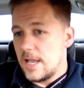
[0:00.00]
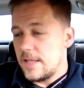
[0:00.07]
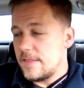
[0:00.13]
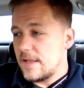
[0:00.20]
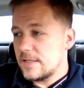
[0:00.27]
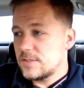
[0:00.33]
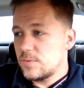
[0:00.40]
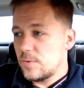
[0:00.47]

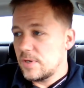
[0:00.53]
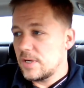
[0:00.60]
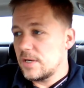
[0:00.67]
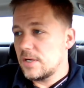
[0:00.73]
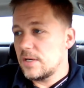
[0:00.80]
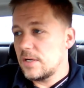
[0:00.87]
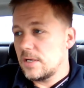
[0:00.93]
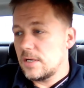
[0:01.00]
and that's
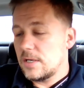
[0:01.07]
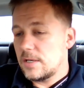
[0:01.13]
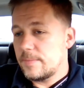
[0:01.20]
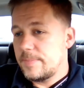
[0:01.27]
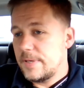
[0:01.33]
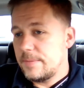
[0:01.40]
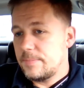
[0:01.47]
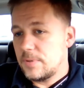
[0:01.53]
where uh,
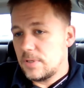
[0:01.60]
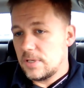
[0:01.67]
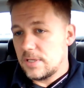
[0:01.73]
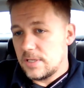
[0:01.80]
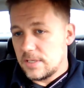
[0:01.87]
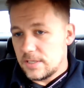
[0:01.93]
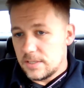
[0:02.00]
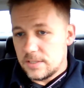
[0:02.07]

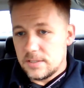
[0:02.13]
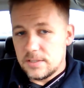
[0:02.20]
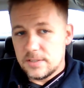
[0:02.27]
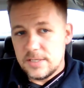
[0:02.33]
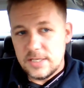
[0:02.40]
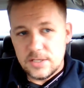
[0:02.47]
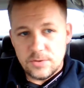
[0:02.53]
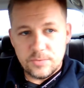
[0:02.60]
people uh,
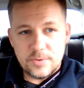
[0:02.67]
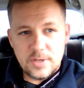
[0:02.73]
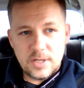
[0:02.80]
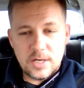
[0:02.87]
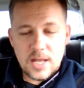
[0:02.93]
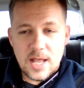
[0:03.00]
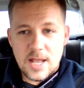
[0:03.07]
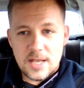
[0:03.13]
need to
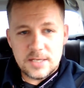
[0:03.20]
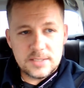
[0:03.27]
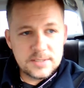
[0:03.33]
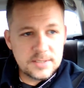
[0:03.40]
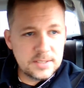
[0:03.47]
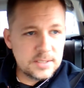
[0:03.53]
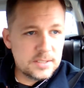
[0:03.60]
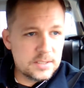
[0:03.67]

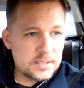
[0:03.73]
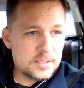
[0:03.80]
realize